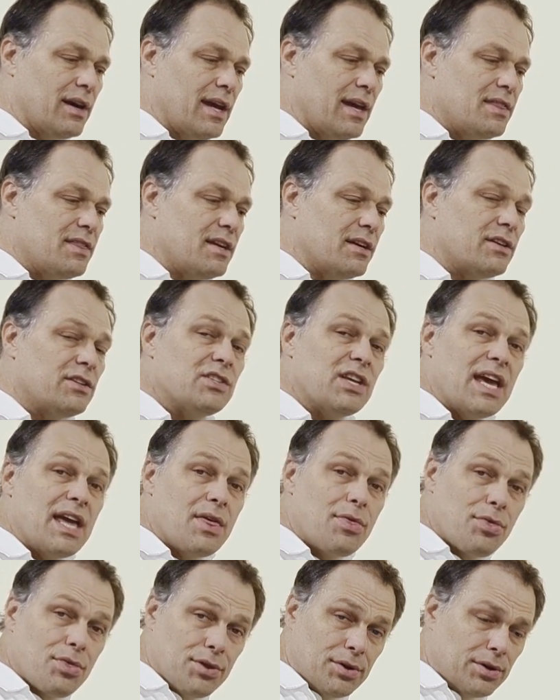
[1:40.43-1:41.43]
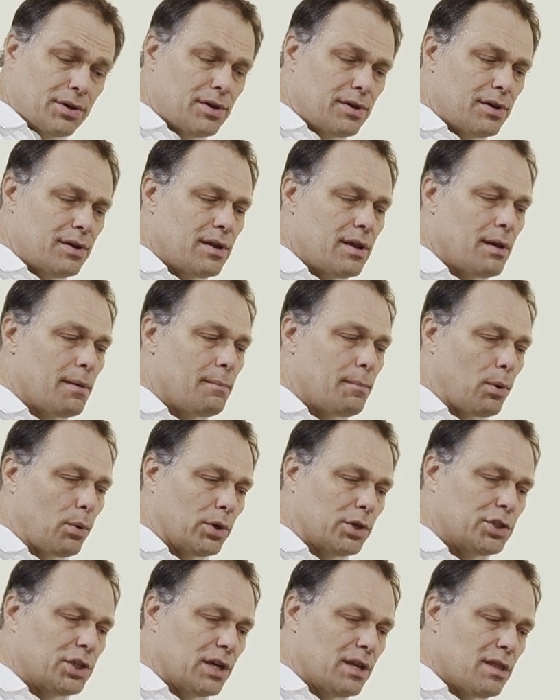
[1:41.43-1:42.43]
and there's a third
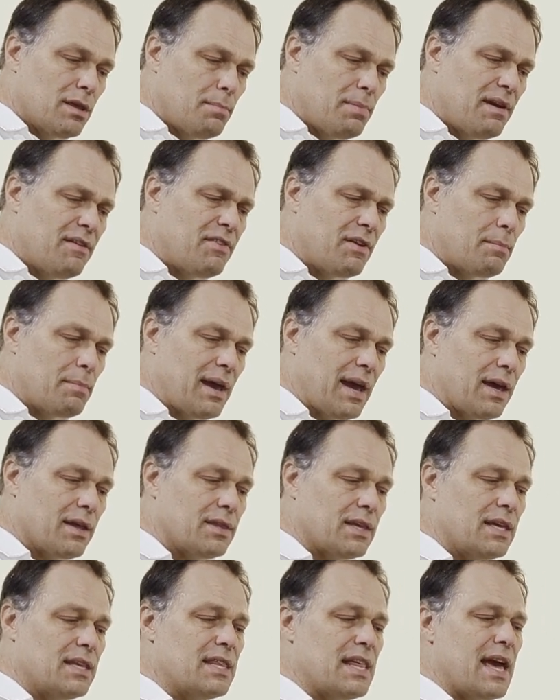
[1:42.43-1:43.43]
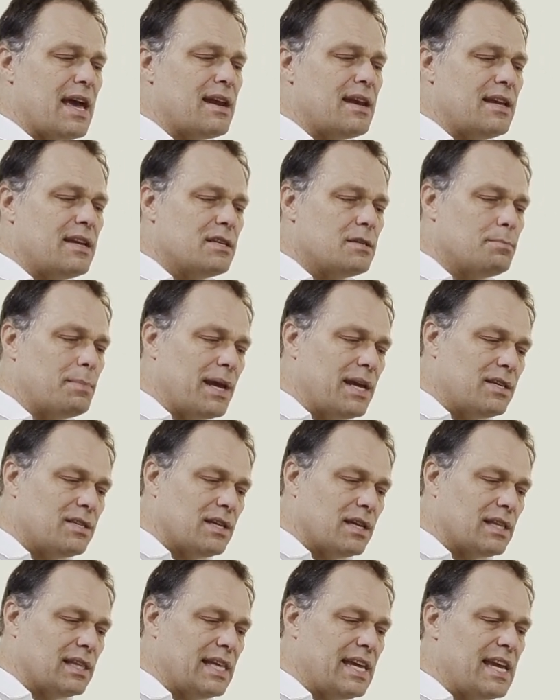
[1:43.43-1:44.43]
portion of the pivot path, and that is
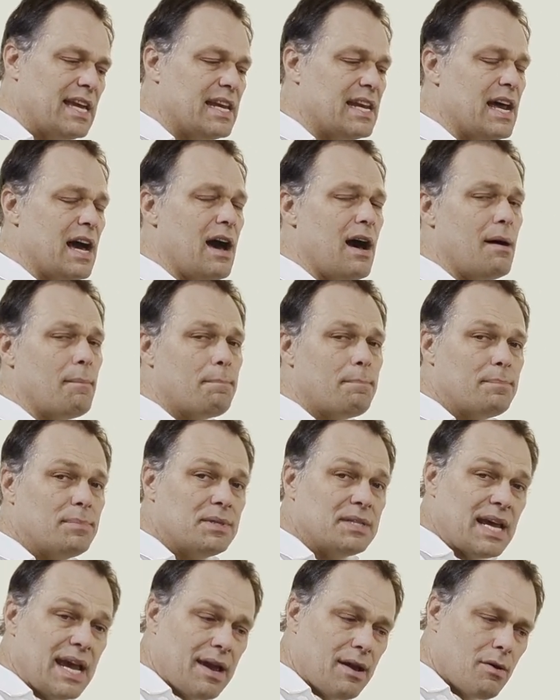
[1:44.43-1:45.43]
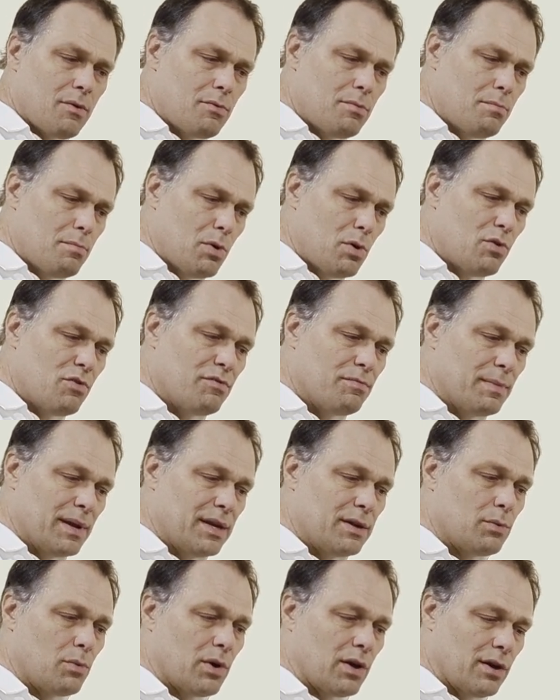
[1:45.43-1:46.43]
basically an up-down
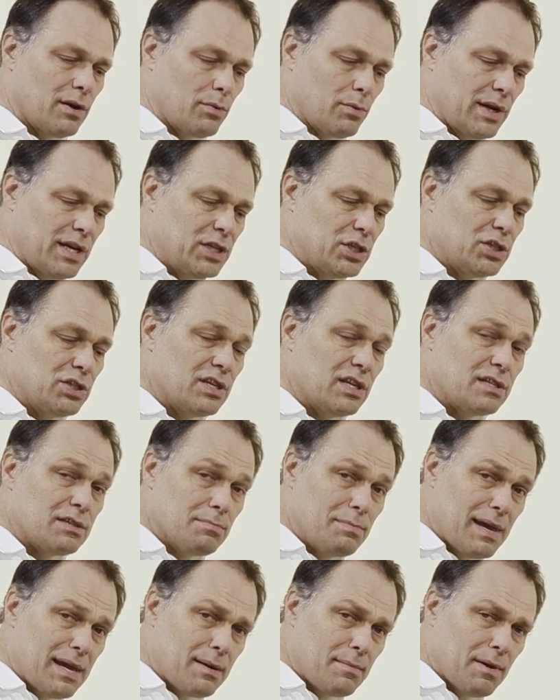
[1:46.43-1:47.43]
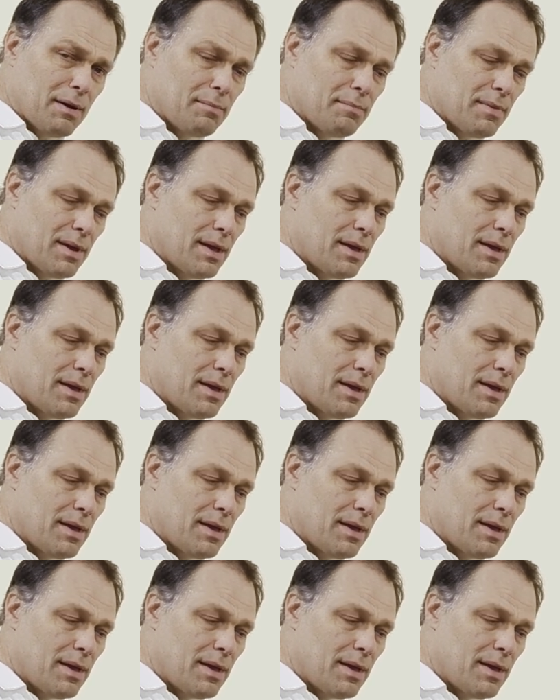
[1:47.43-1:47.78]
movement where it reaches its minimum.